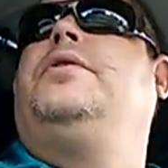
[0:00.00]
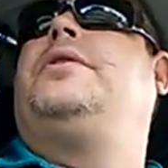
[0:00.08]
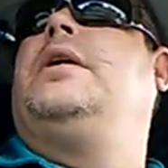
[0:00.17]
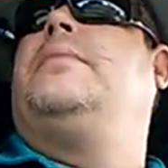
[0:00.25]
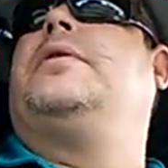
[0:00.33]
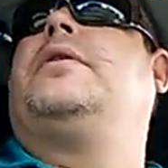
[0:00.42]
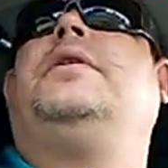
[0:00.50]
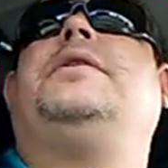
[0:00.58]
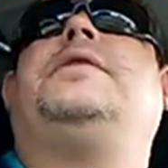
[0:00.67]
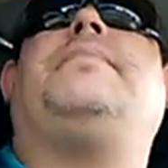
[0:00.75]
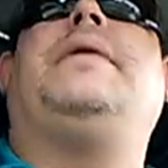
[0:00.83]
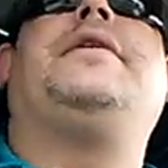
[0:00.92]
you typically
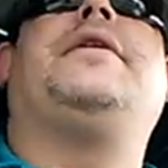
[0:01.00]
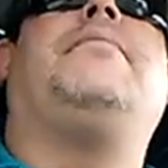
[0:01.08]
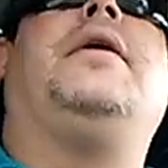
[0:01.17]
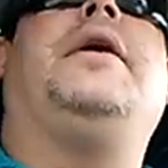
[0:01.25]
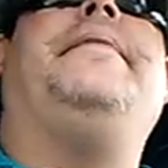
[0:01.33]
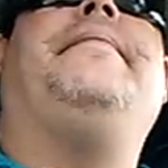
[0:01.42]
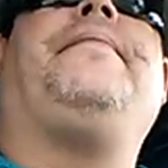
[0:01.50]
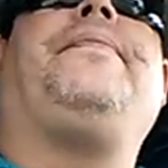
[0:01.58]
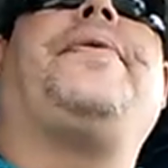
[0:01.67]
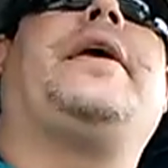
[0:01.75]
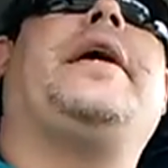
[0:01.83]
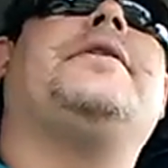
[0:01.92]
spend on my
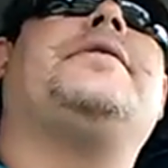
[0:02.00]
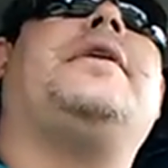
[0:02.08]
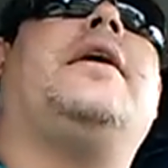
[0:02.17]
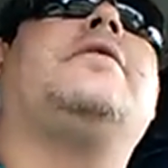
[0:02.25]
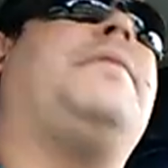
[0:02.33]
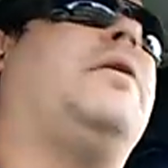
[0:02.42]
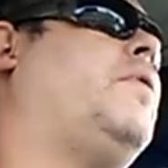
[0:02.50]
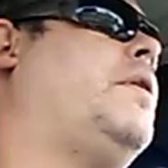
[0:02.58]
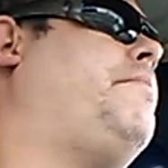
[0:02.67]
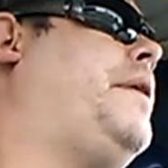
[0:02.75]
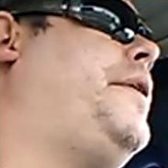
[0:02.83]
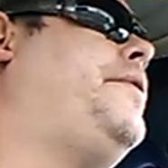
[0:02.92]
guest house, my
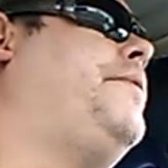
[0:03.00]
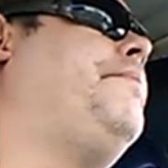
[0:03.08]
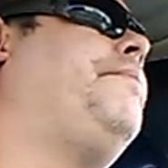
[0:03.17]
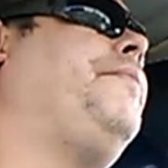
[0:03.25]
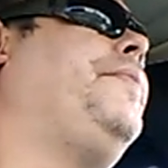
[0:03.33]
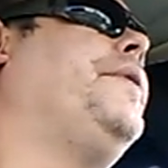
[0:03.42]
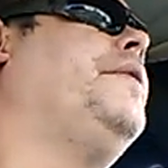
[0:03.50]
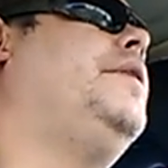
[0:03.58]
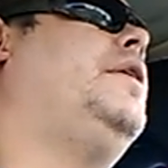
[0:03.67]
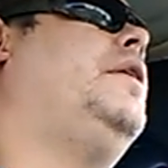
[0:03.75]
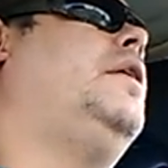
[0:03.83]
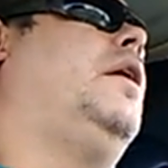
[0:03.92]
one bedroom.
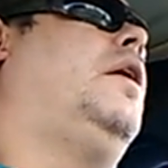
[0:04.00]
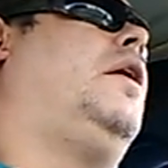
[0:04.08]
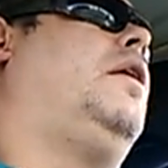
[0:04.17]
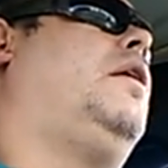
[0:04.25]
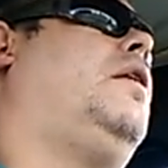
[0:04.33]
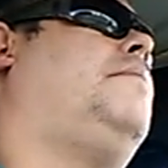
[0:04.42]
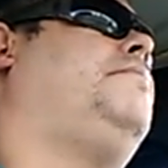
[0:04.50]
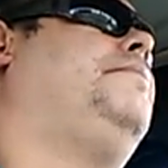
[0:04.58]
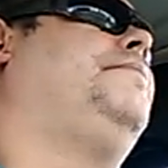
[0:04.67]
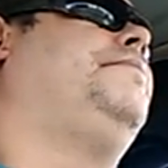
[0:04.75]
Um,